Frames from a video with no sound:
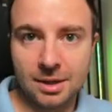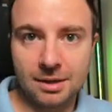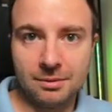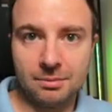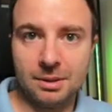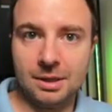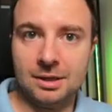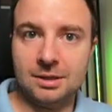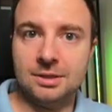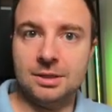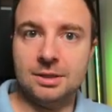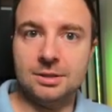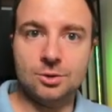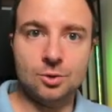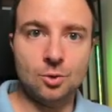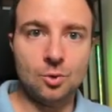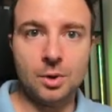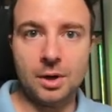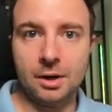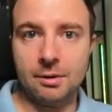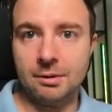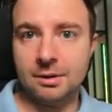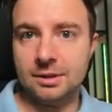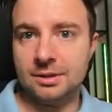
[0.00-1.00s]
Maybe it needs to
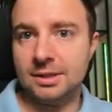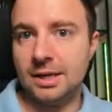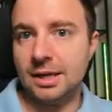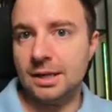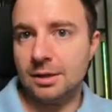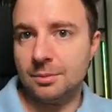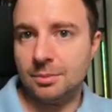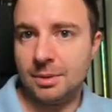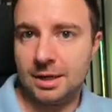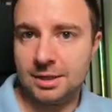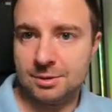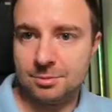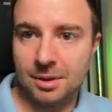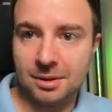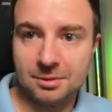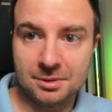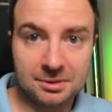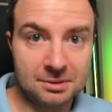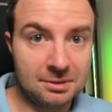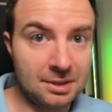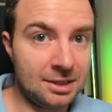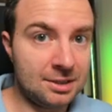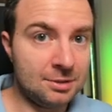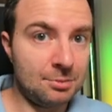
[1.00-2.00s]
query a database.
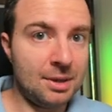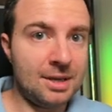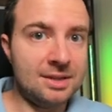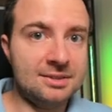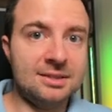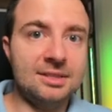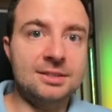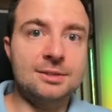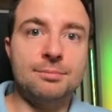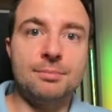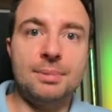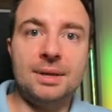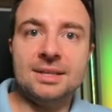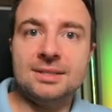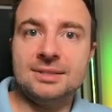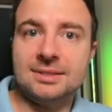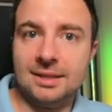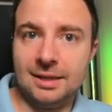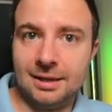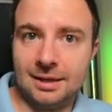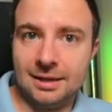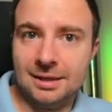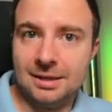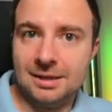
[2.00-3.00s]
Maybe the database is
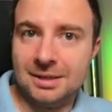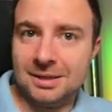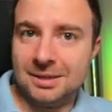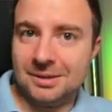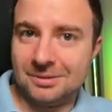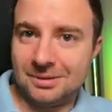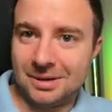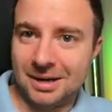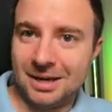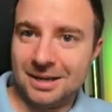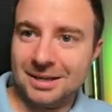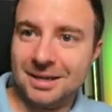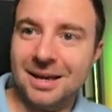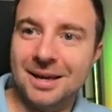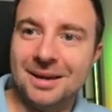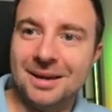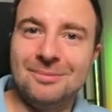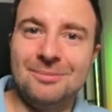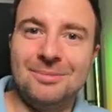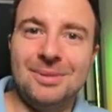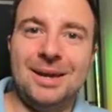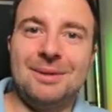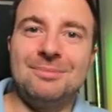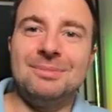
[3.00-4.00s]
busy, right?
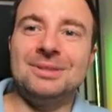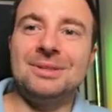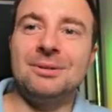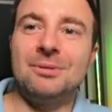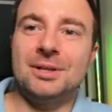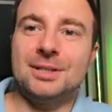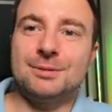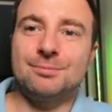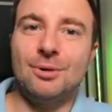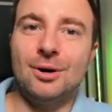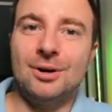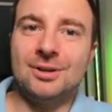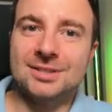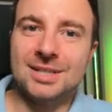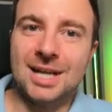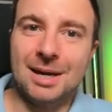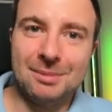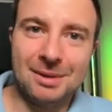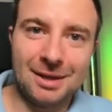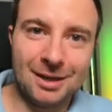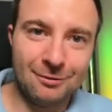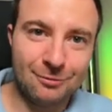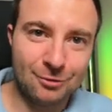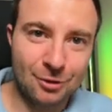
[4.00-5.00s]
Maybe the response
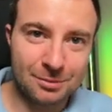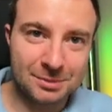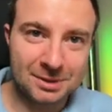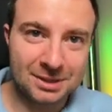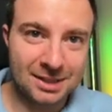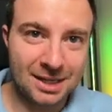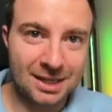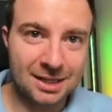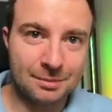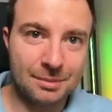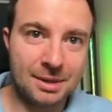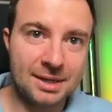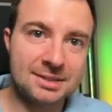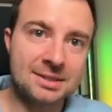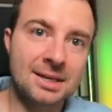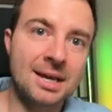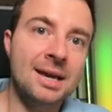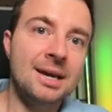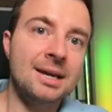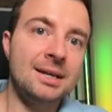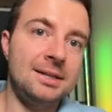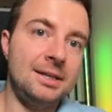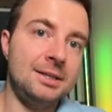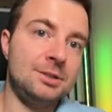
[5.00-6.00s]
coming in from the database
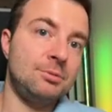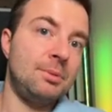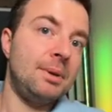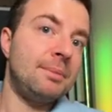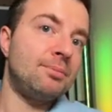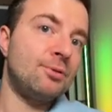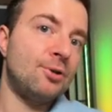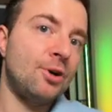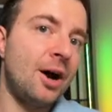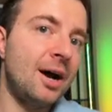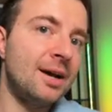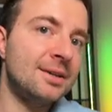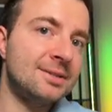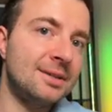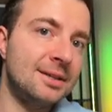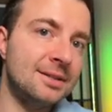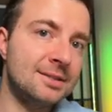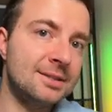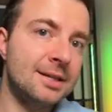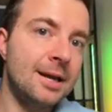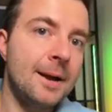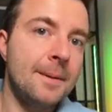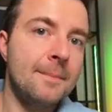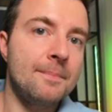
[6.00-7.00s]
needs to be
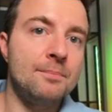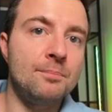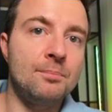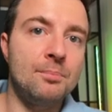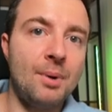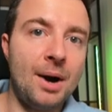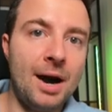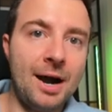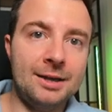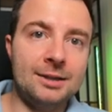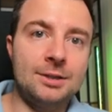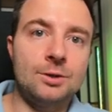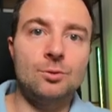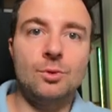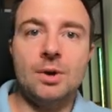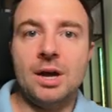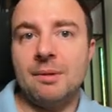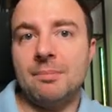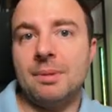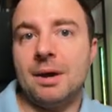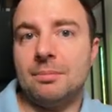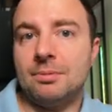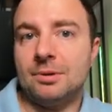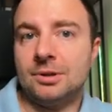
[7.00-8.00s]
processed by the
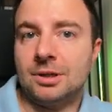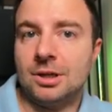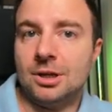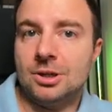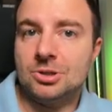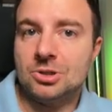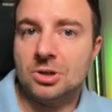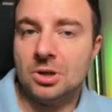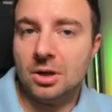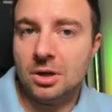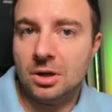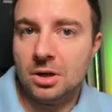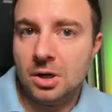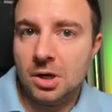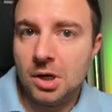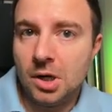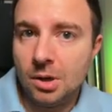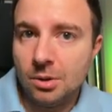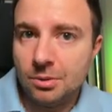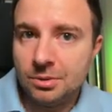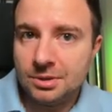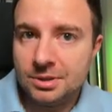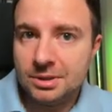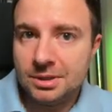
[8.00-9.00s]
web application
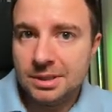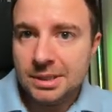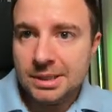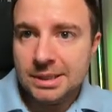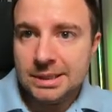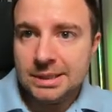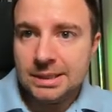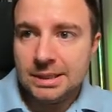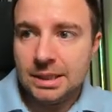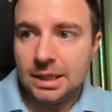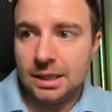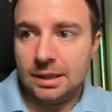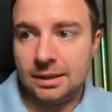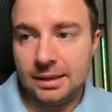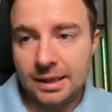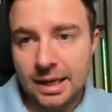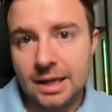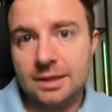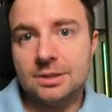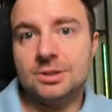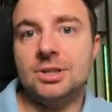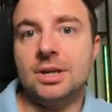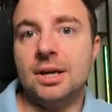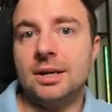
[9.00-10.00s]
code. And
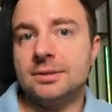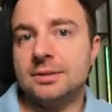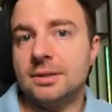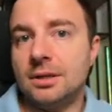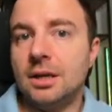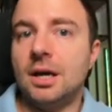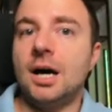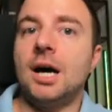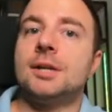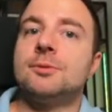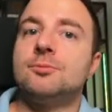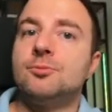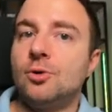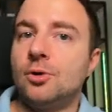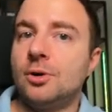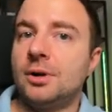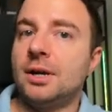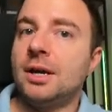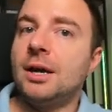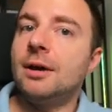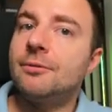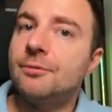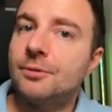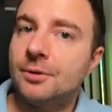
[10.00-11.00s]
that takes a lot
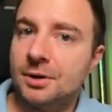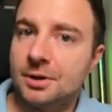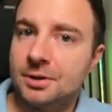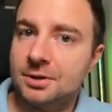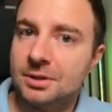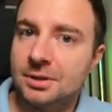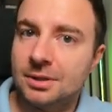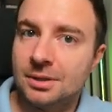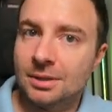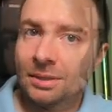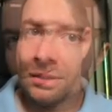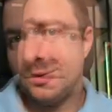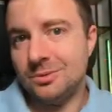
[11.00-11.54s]
more effort.